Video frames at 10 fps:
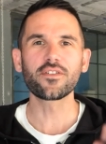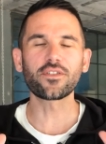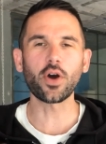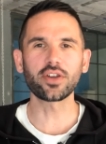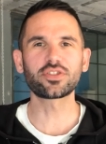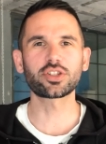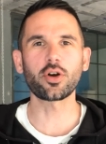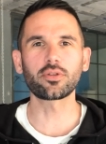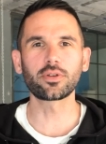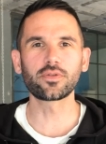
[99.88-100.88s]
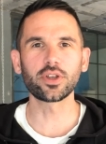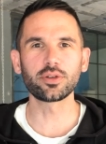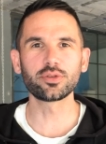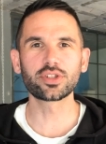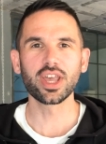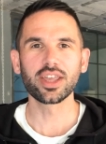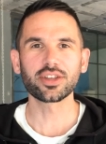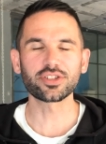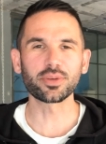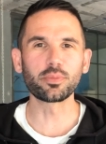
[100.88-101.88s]
5-star reviews,
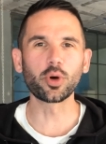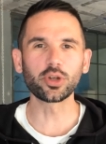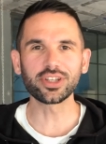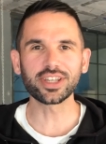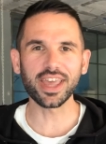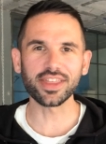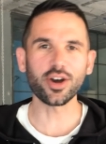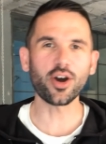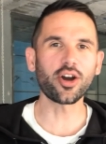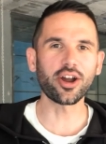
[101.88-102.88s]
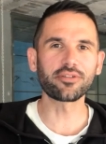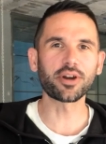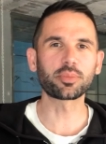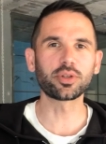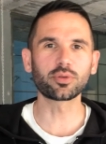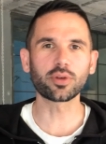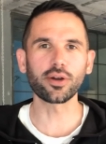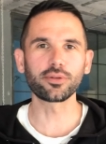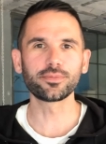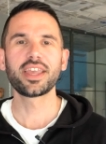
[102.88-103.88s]
because the more you get, the higher up you'll go.